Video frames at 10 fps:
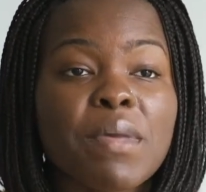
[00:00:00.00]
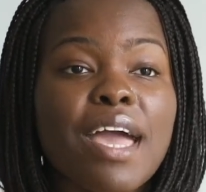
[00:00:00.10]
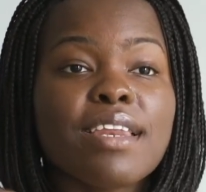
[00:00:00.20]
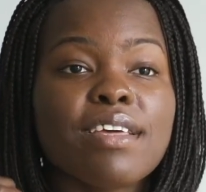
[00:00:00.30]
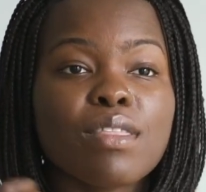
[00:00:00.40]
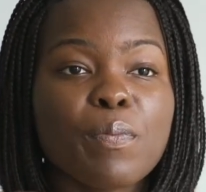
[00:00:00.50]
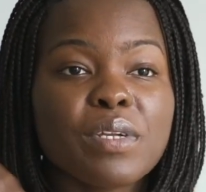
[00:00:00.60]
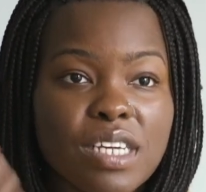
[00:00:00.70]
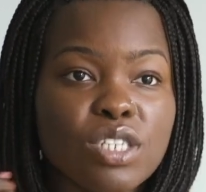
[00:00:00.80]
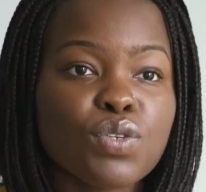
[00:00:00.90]
and in the
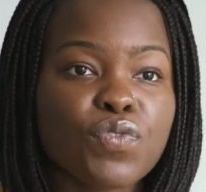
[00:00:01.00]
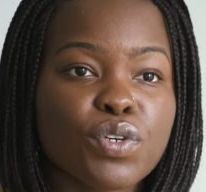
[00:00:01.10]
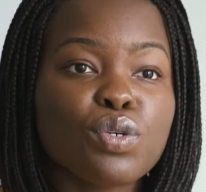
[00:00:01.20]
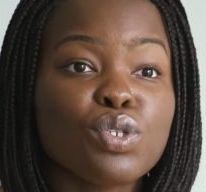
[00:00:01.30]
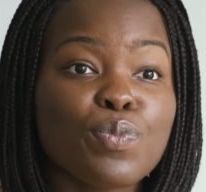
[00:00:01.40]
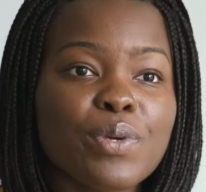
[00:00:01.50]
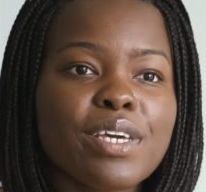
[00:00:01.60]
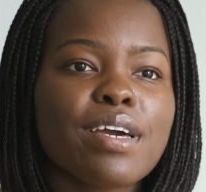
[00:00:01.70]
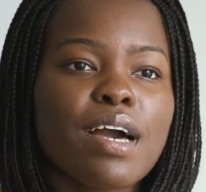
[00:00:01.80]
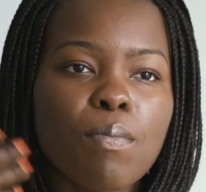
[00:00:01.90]
potential for you to
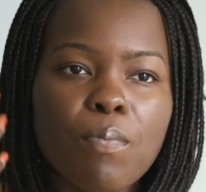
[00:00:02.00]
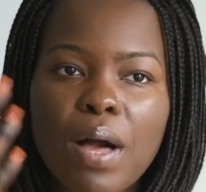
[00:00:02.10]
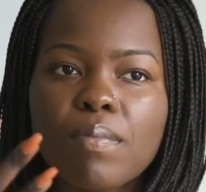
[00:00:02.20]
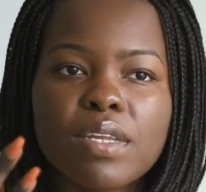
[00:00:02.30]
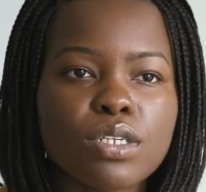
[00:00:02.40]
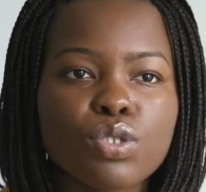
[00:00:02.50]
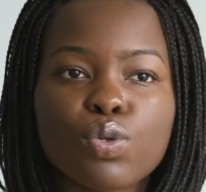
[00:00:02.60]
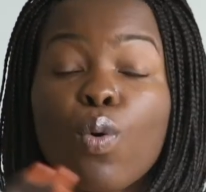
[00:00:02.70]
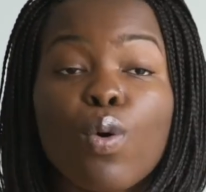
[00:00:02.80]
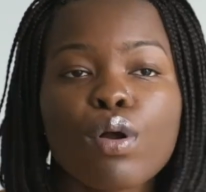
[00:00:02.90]
be a
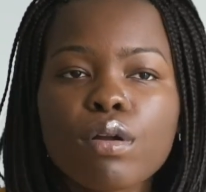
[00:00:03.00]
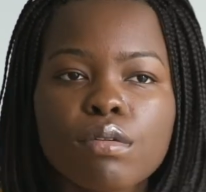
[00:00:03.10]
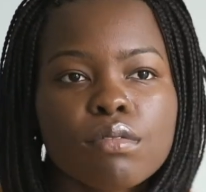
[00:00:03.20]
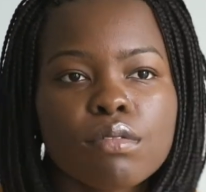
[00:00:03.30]
published or